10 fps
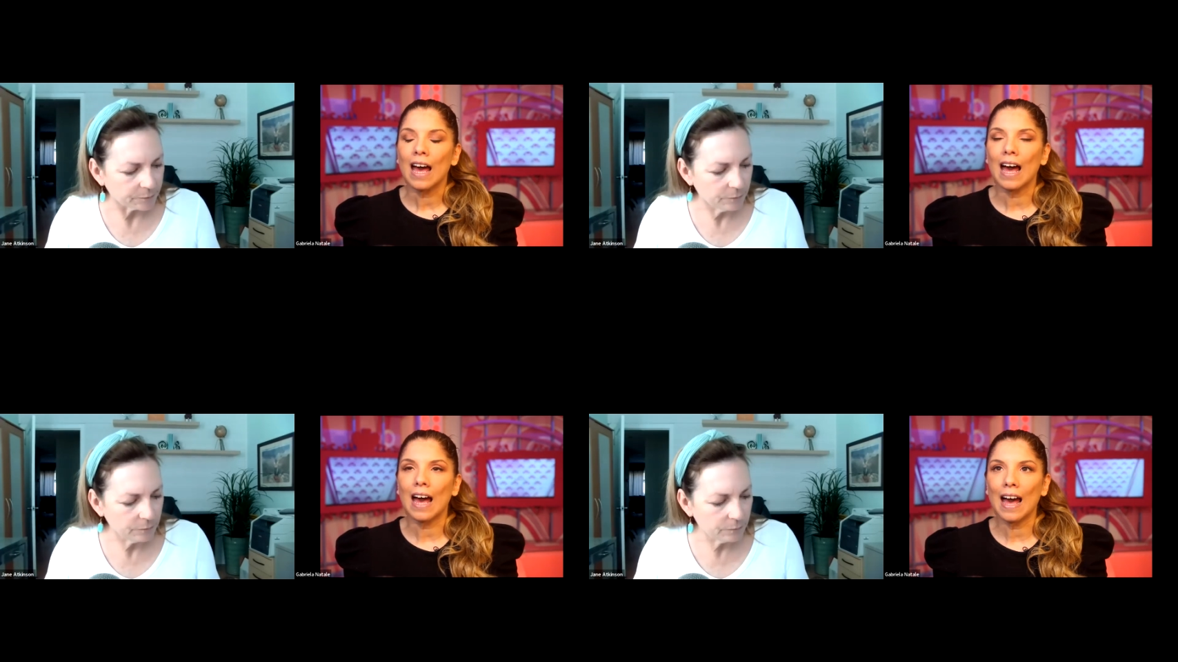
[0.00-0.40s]

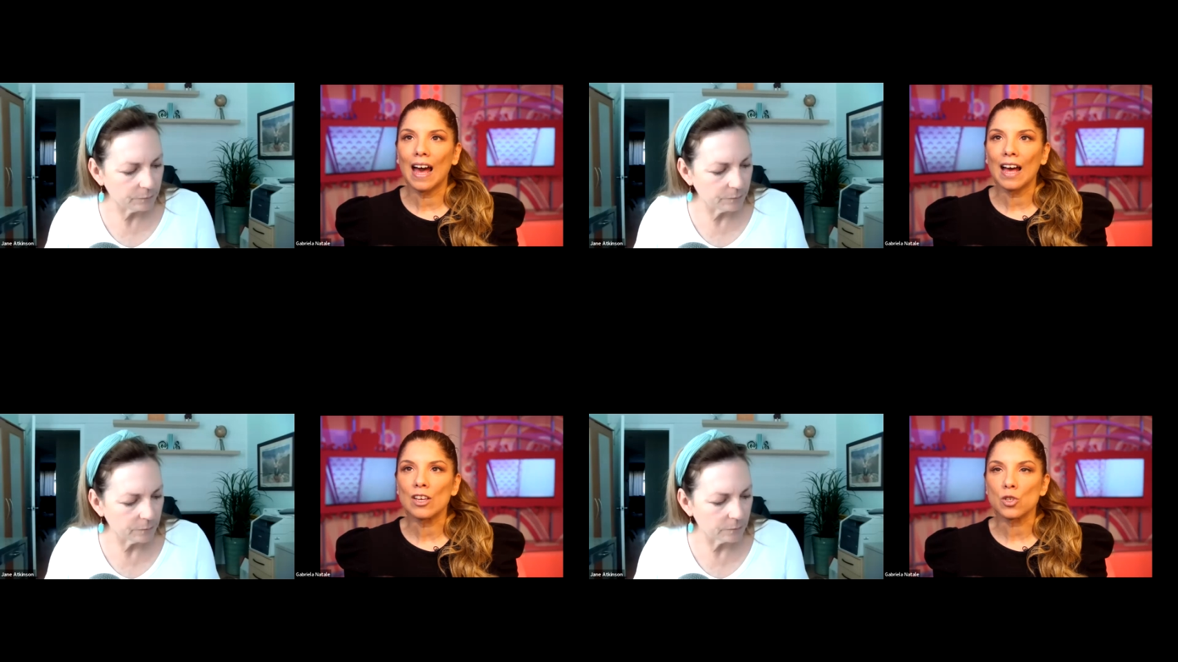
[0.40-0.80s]

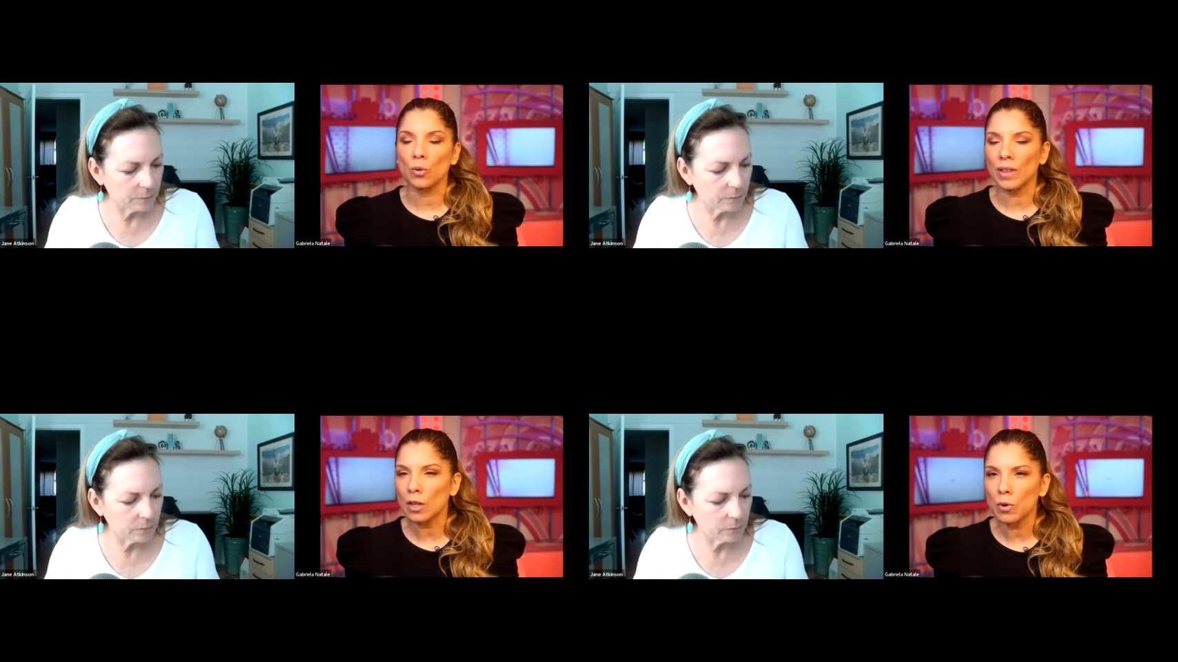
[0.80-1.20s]
Speaker 1: uh, so
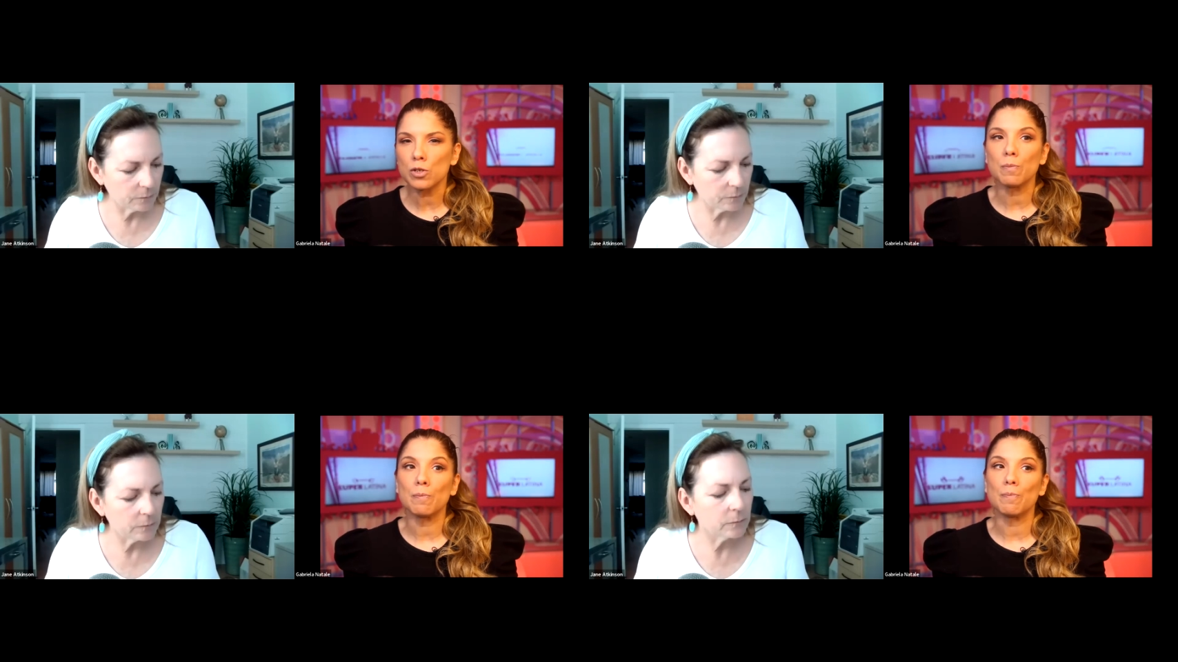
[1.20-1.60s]
that
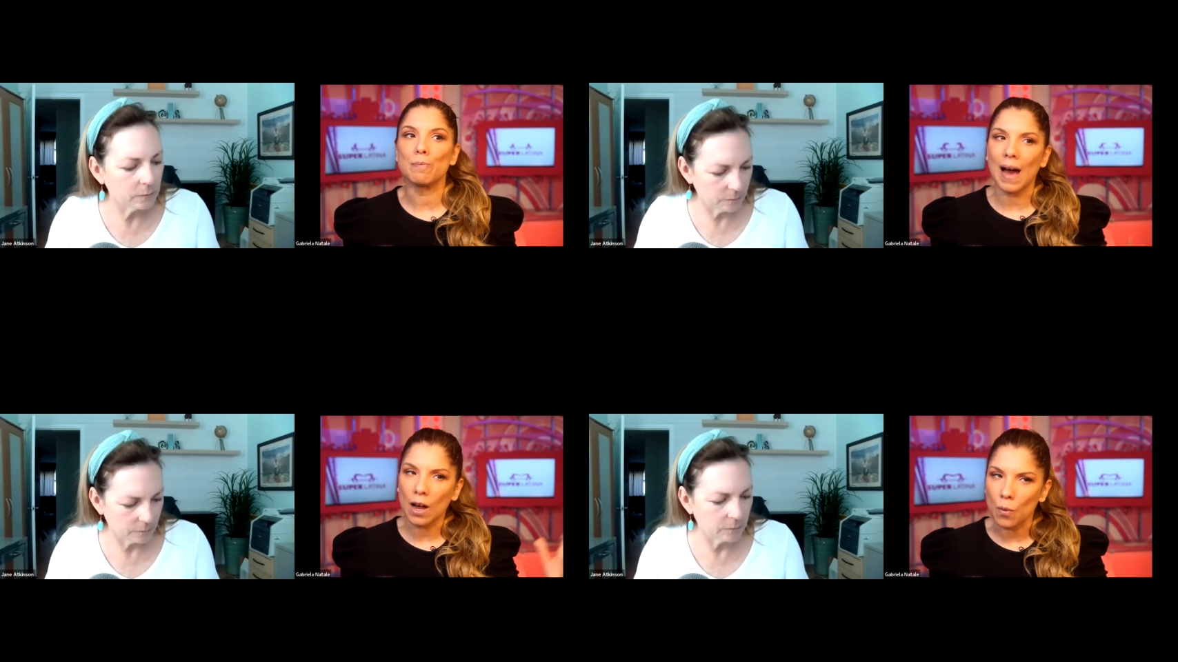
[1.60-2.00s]
was
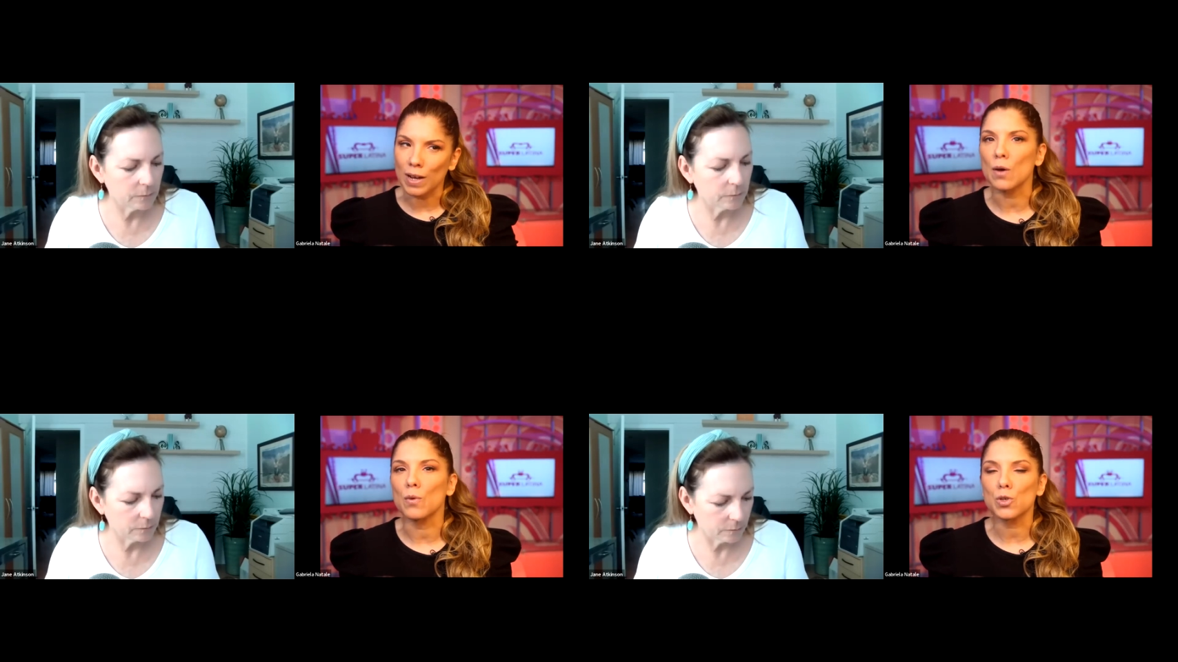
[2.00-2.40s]
back when
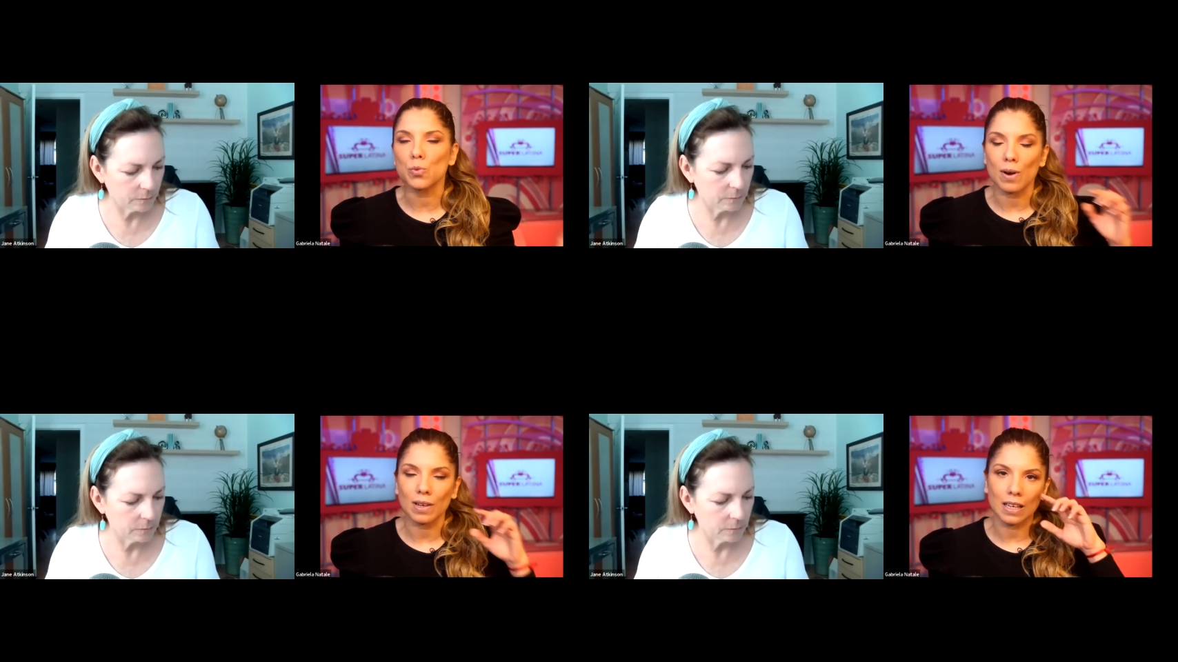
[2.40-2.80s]
I was
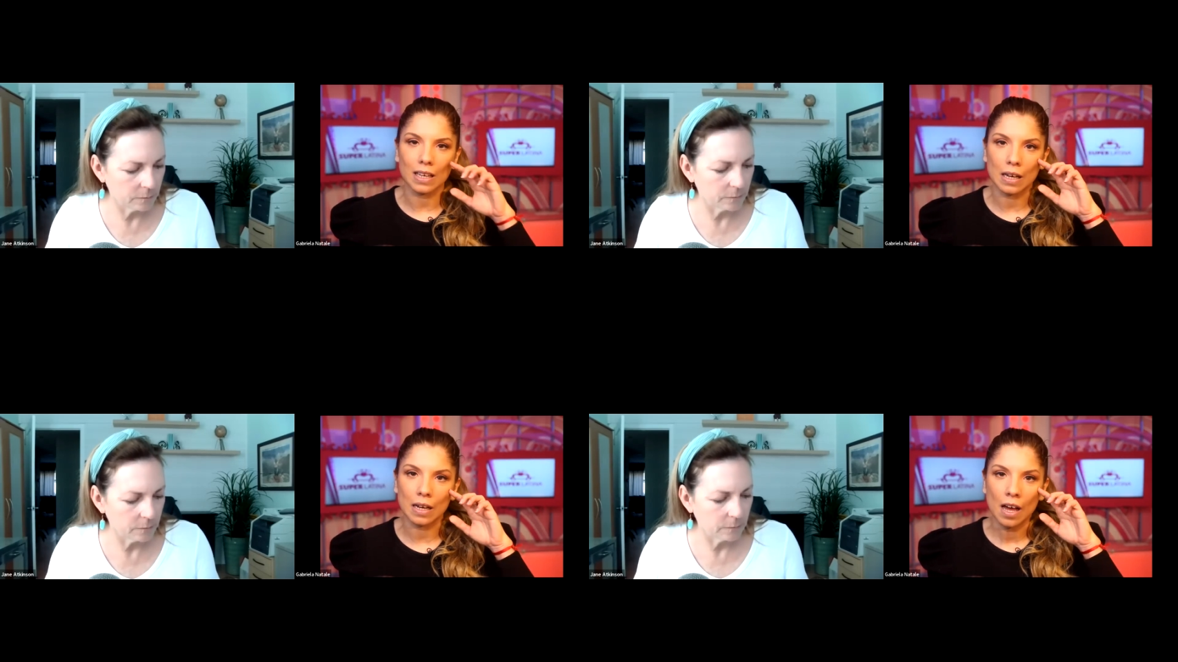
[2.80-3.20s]

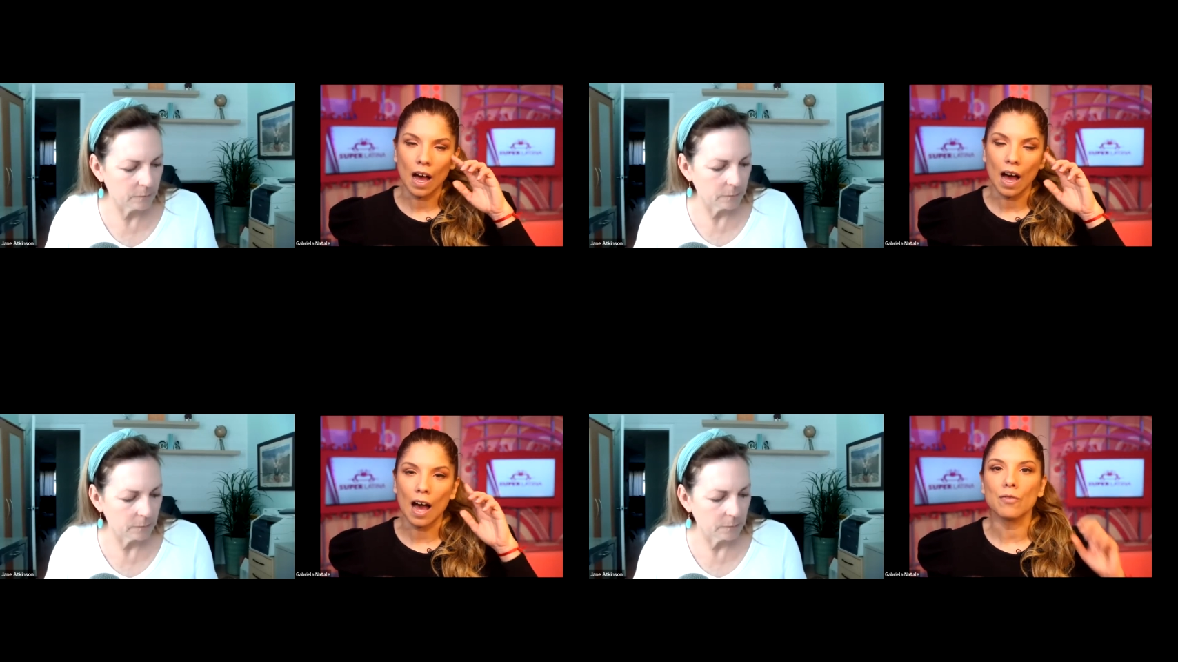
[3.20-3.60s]
working uh,